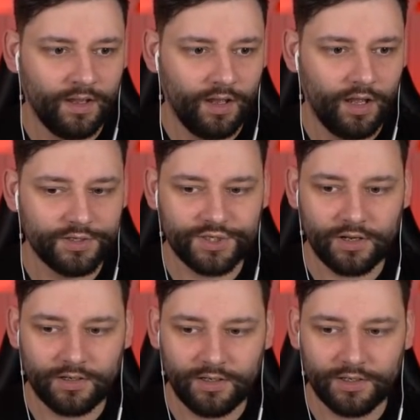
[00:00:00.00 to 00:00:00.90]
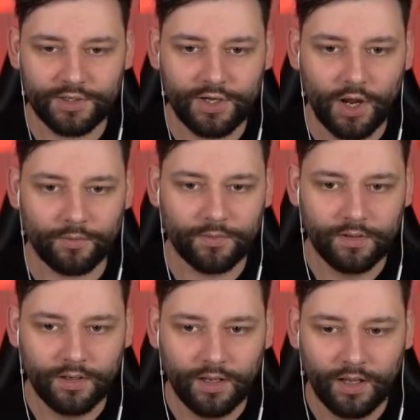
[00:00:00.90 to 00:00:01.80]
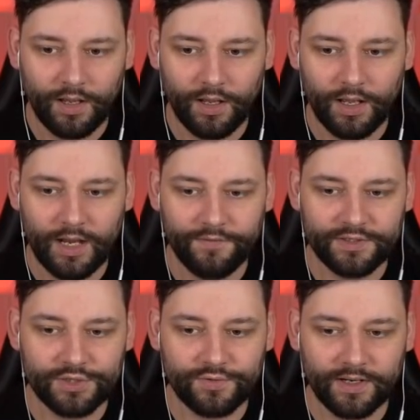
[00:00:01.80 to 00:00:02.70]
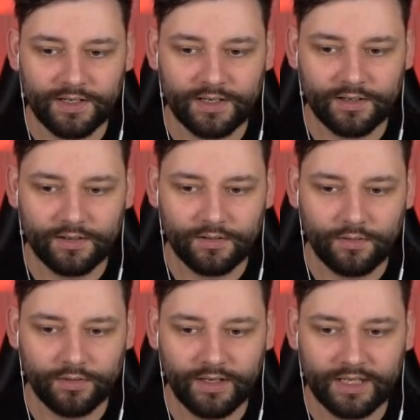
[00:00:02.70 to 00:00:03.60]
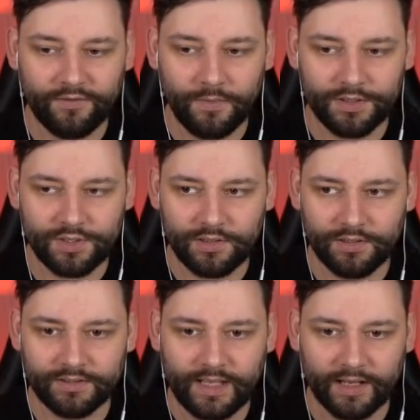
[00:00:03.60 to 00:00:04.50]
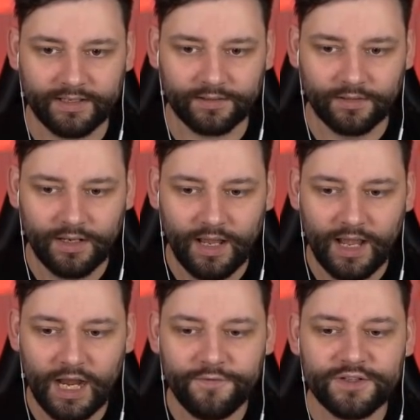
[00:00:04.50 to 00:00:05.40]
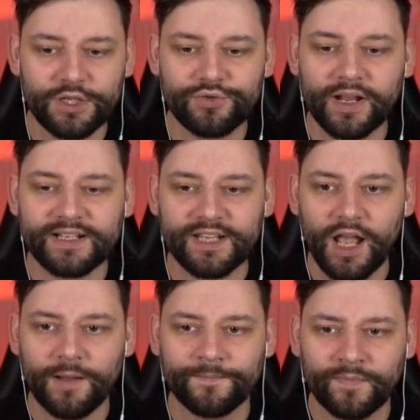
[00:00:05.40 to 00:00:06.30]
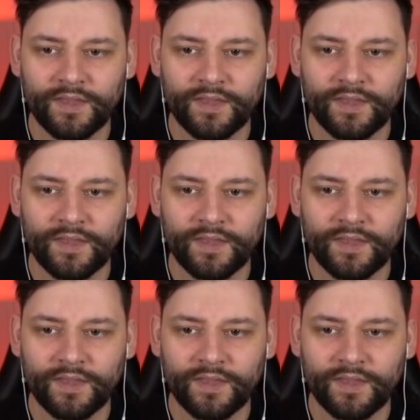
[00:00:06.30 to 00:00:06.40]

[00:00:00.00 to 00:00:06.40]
Hot chocolate, go. Uh, anything to drink? Did I give him hot chocolate? Yeah, I did. Anything to drink, sir?